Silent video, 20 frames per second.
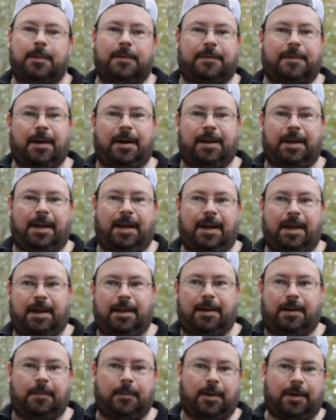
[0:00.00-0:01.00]
Gone ahead
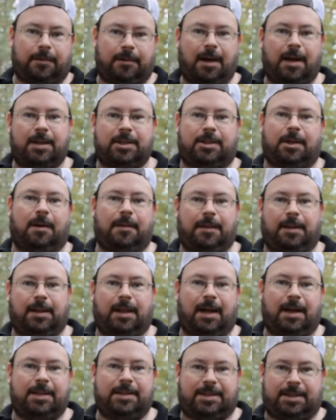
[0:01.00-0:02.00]
and winterized all the
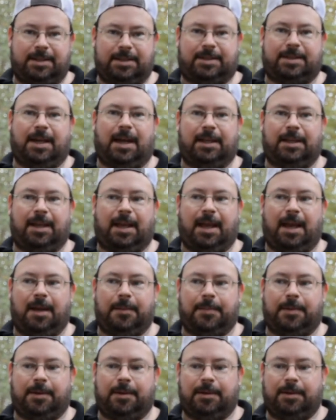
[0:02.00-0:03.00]
lines inside the
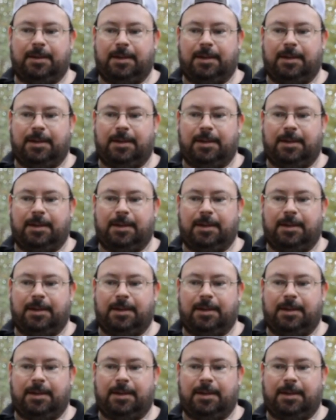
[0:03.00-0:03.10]
camper.